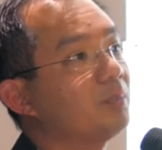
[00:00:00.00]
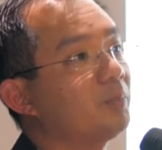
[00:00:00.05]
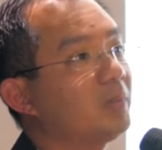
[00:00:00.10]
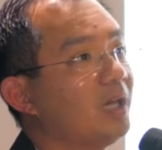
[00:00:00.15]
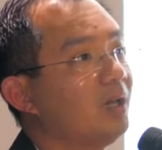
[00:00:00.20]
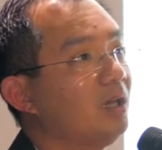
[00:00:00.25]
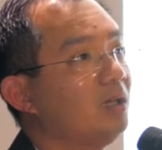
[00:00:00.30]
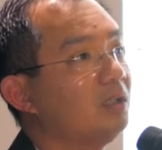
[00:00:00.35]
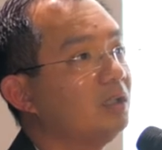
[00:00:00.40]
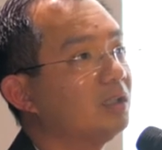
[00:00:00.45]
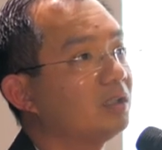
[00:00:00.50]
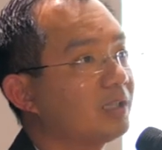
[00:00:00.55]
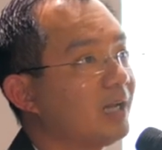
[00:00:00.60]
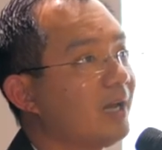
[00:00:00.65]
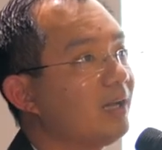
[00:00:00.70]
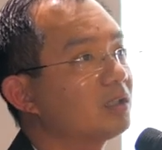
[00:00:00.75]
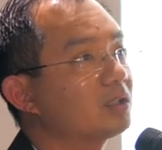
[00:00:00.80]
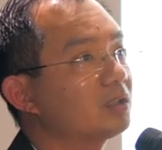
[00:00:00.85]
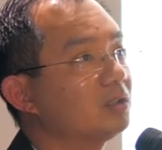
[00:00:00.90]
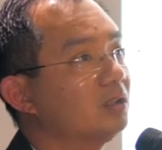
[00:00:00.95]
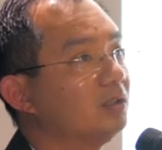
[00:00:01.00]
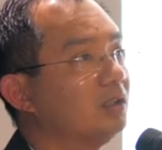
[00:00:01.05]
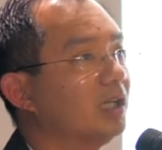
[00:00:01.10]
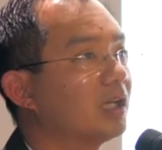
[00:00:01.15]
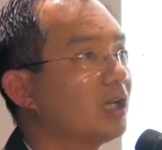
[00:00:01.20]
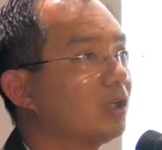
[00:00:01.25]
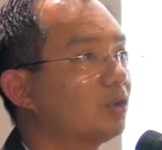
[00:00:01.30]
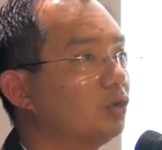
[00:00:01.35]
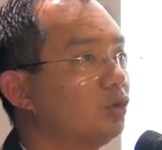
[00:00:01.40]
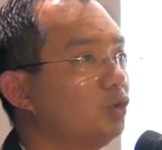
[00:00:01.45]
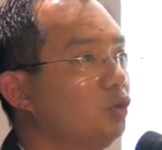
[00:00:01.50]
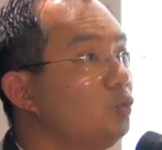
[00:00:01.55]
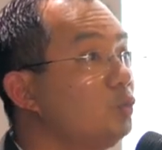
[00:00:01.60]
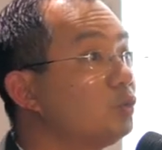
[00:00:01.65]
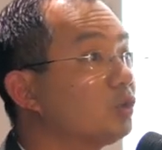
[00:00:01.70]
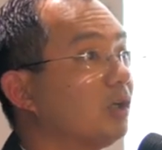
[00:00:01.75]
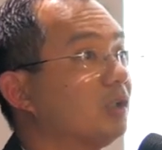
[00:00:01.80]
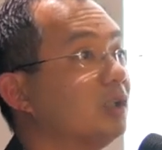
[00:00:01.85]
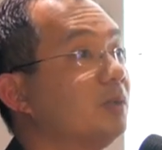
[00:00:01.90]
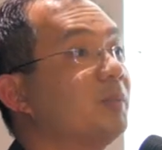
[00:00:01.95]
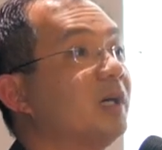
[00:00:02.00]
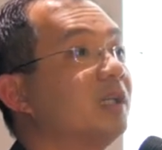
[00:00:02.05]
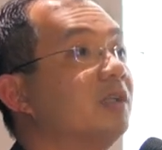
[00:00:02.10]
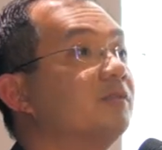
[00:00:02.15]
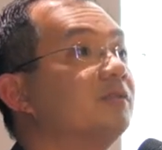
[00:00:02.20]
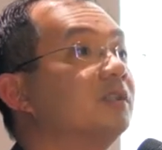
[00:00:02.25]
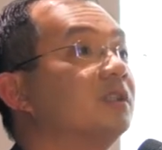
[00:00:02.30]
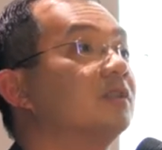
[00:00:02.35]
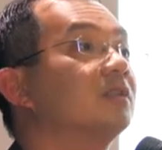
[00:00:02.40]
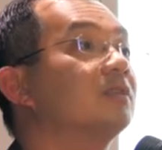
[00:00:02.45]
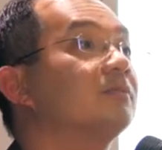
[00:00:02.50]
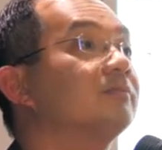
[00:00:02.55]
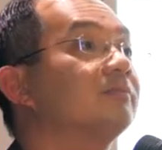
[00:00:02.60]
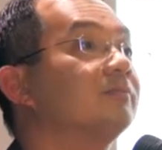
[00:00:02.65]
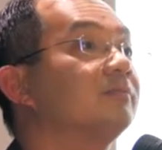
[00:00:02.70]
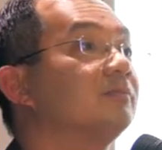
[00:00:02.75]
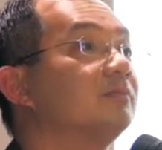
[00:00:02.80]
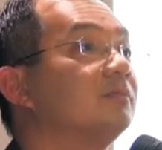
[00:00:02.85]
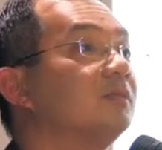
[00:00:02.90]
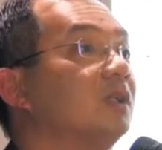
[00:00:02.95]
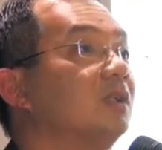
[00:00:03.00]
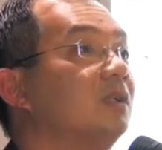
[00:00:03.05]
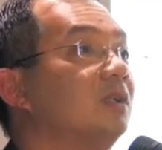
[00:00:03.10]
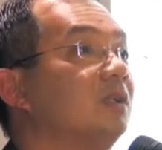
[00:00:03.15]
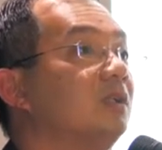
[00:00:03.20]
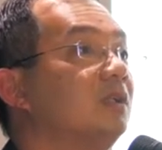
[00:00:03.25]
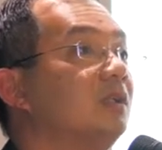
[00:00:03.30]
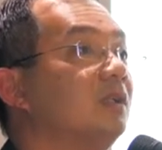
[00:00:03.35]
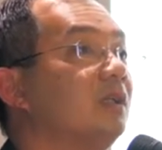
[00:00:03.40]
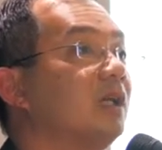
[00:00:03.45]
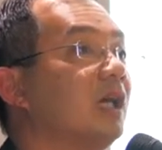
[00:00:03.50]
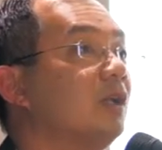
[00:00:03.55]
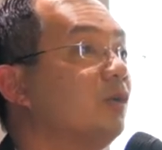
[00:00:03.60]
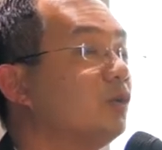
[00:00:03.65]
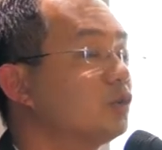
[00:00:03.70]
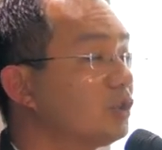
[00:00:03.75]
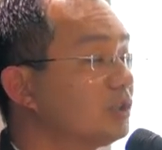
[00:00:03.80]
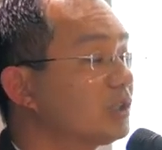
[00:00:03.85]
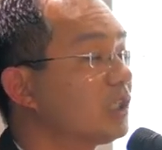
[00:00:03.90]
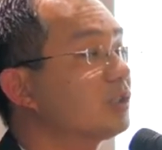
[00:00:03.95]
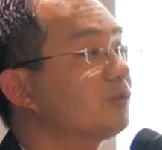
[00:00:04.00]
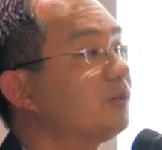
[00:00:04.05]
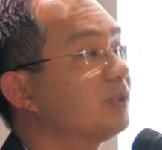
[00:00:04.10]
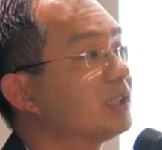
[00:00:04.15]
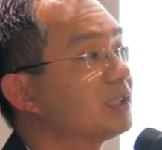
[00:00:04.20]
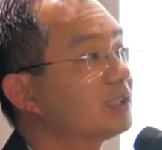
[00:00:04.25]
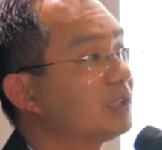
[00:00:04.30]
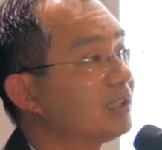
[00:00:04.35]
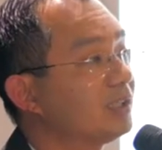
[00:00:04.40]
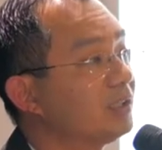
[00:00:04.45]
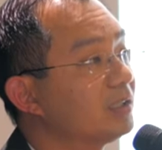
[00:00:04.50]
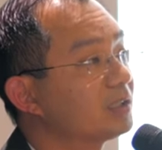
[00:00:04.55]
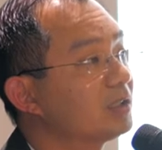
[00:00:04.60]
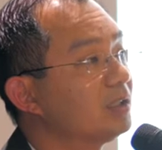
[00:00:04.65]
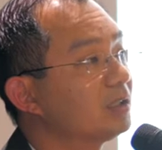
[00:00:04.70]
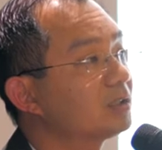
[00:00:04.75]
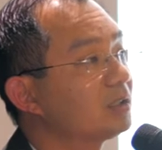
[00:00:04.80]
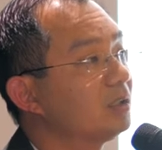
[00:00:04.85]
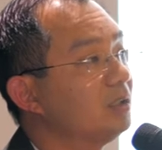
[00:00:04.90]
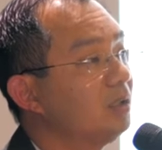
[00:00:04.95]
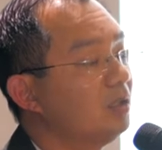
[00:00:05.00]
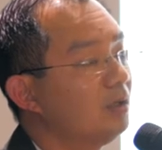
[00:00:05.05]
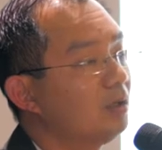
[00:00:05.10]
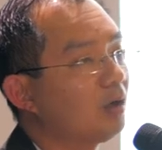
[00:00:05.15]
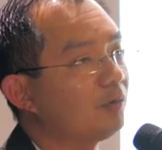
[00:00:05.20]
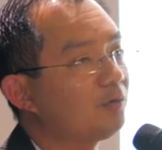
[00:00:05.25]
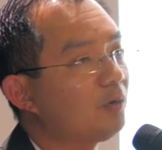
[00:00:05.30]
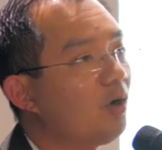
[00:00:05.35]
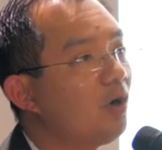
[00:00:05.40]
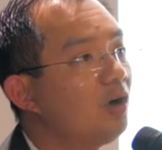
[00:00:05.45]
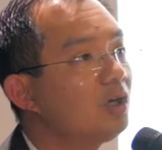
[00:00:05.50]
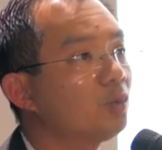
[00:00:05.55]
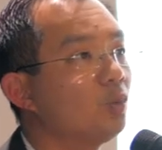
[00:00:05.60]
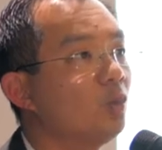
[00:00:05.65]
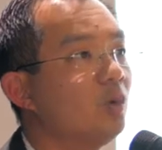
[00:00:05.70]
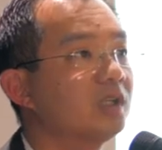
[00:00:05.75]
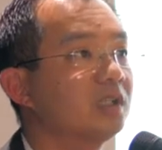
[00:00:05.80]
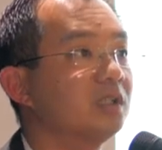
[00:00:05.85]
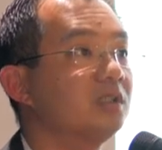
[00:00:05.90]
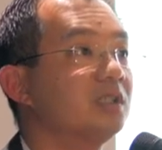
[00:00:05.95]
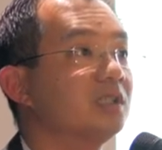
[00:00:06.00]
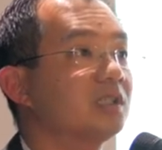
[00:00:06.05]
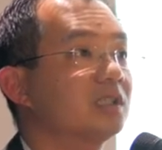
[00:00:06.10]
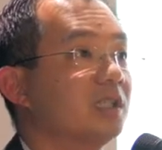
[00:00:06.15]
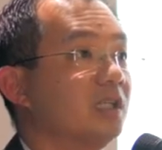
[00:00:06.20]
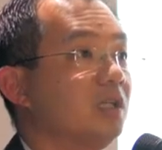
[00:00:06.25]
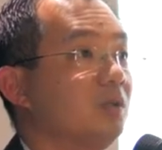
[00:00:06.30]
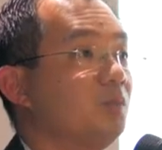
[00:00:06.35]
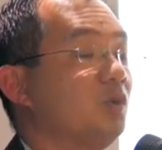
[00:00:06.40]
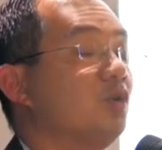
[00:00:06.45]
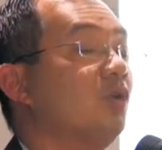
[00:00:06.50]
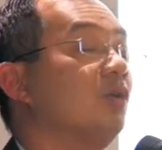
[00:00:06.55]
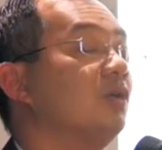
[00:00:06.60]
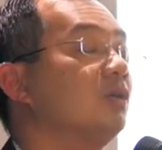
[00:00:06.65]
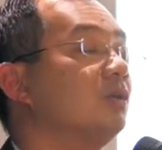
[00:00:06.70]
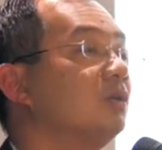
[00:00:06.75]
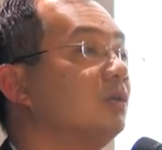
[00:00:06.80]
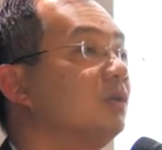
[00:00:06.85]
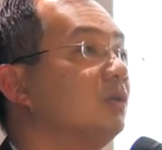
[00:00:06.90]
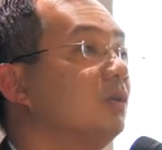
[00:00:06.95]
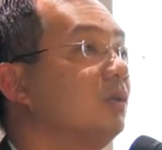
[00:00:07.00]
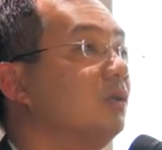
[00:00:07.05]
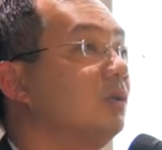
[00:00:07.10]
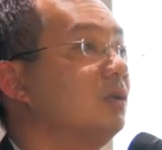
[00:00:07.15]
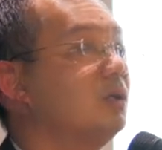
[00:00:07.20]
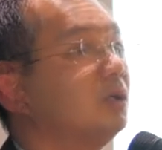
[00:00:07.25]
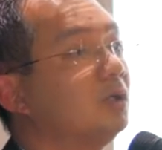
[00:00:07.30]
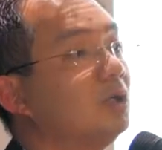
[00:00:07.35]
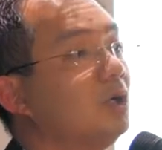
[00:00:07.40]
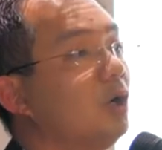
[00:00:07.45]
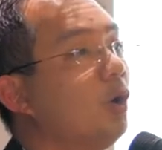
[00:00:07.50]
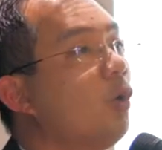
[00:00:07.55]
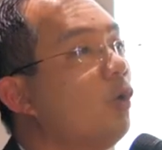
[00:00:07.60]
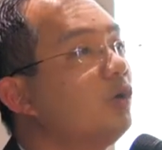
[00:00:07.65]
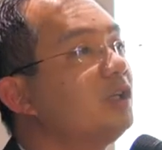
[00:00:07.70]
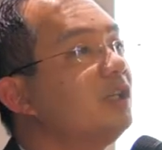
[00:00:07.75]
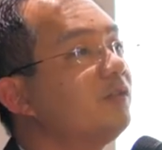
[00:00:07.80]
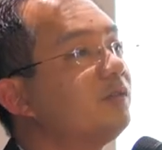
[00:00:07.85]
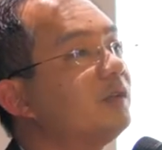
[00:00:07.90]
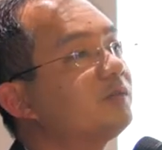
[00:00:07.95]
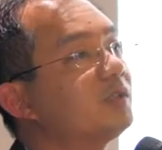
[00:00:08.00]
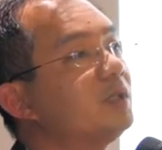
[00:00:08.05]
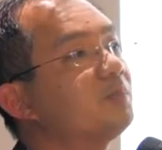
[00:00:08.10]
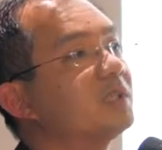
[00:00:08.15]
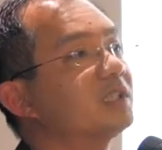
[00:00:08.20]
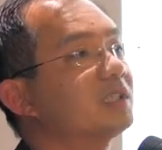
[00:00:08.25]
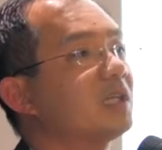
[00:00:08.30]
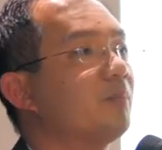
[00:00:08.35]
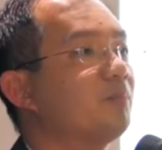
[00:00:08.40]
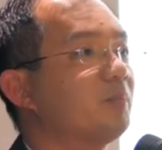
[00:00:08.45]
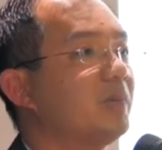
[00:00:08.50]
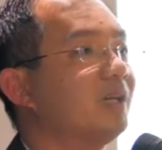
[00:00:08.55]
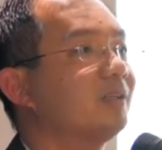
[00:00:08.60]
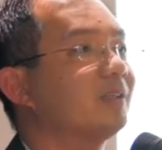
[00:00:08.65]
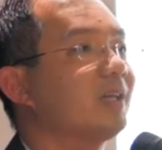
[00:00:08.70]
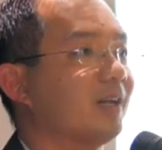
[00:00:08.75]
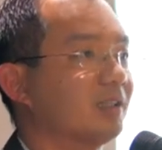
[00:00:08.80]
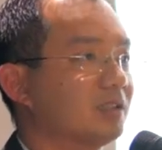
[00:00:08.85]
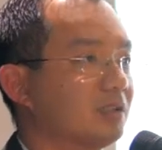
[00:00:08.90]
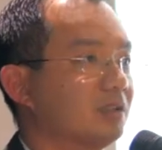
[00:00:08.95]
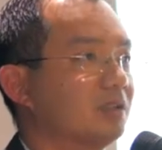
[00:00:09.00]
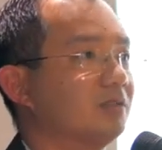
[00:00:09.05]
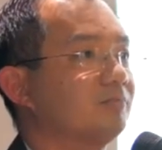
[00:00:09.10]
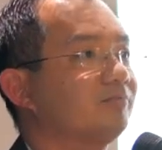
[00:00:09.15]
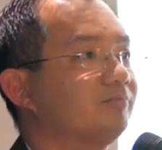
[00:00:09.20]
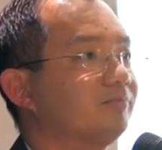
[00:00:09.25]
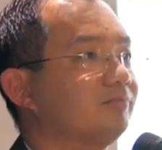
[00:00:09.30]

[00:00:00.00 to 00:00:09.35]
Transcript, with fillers: they pay in tax, they get $2 benefits. And also just for the statistics, of all the workers in Singapore, only 50% pay taxes.